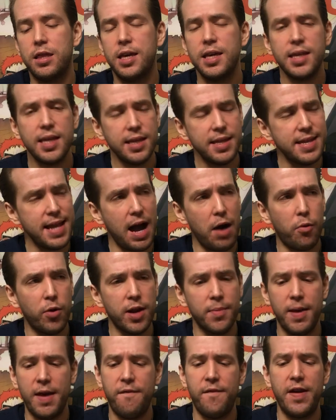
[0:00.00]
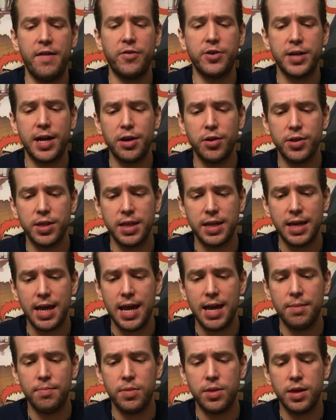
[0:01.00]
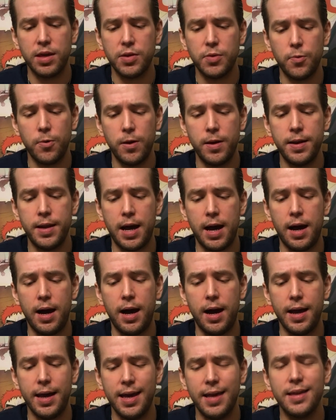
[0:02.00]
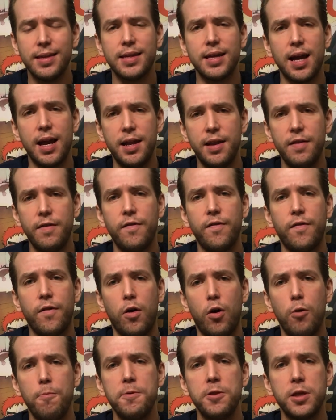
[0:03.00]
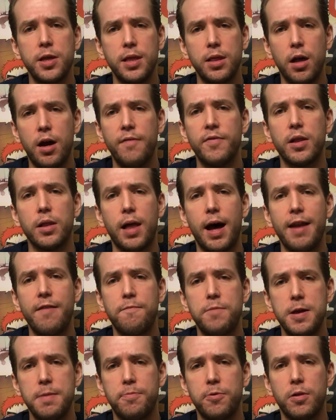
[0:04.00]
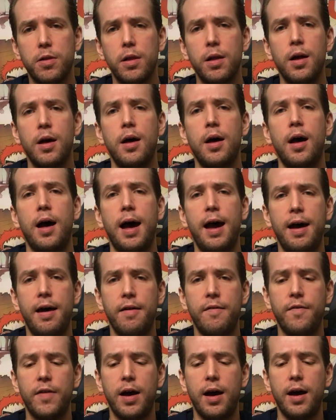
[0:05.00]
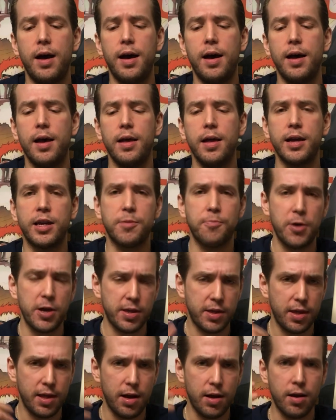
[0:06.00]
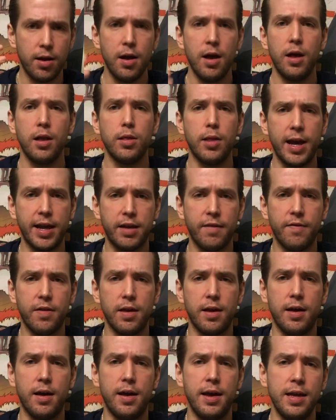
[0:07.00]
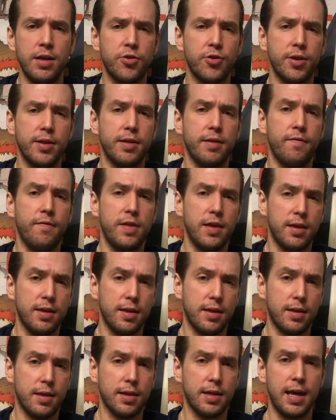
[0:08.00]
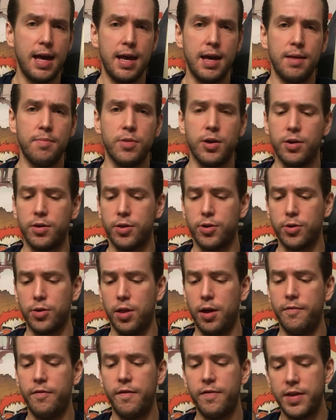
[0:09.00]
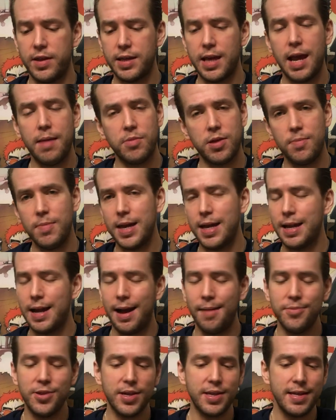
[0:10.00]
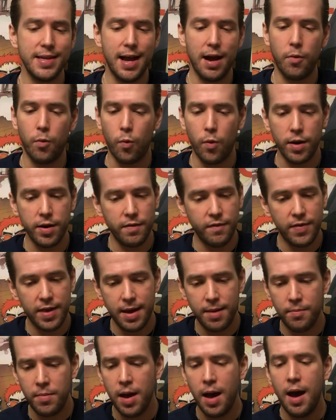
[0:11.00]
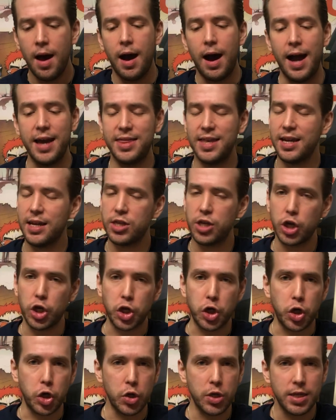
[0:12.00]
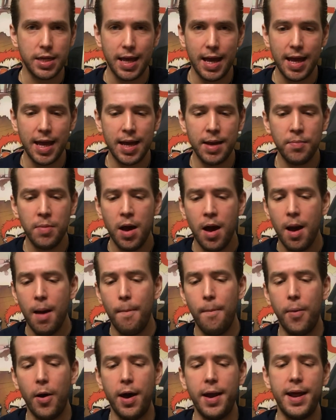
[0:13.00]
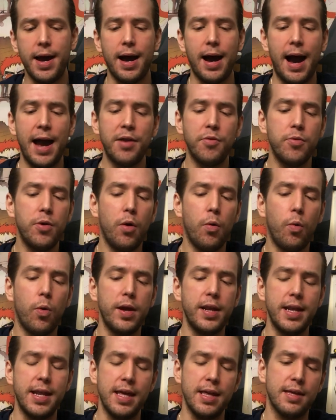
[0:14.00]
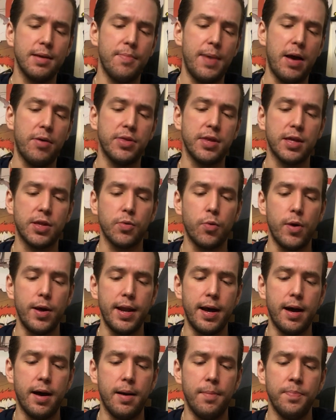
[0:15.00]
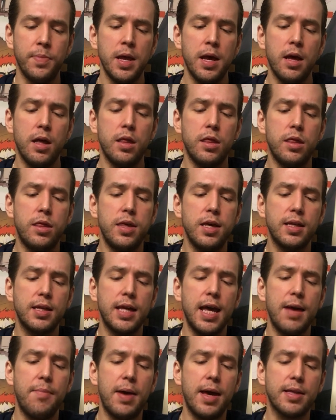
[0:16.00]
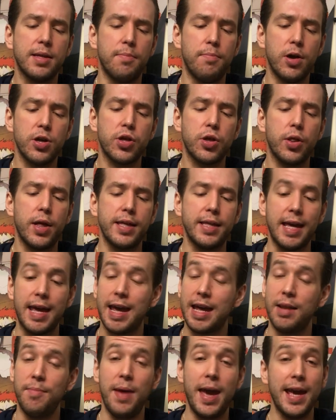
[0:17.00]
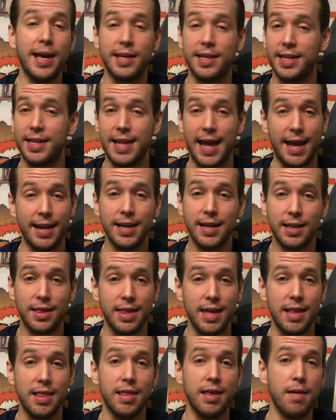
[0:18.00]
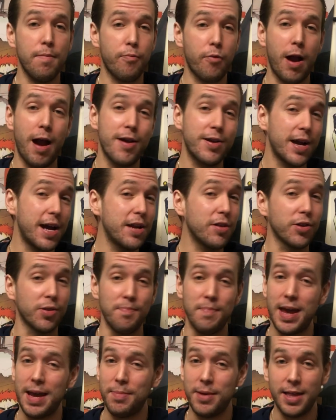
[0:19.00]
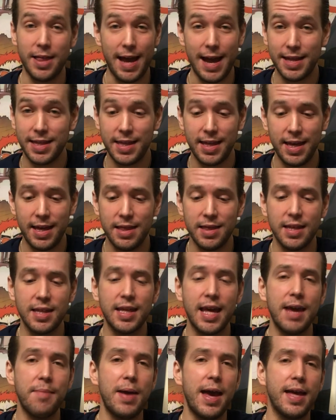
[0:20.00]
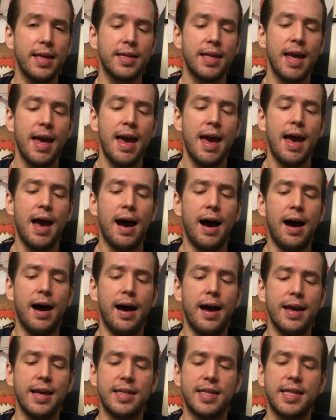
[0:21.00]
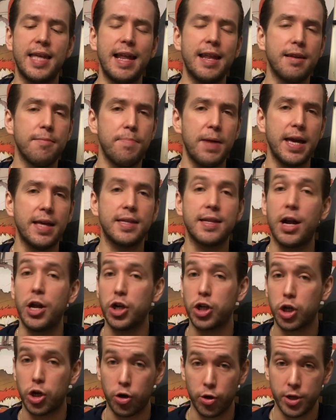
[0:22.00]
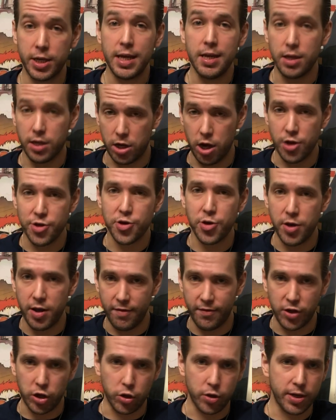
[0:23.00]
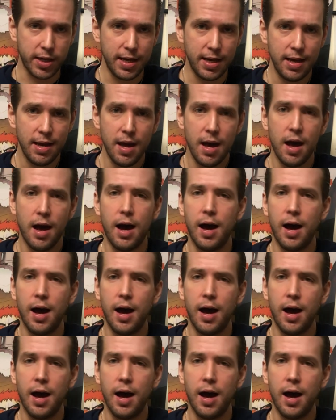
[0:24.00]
this is not one of my favorite titles in the game. This one is kind of openly loved. A lot of people have expressed their interest of this game, their love of this game to me, and I'm just not one of them. I think it's a good game, but I don't know what it is about this one. This game has a much less anime aesthetic than the prior titles. Maybe that's it. This game has its setting based on Turkey, the country of Turkey,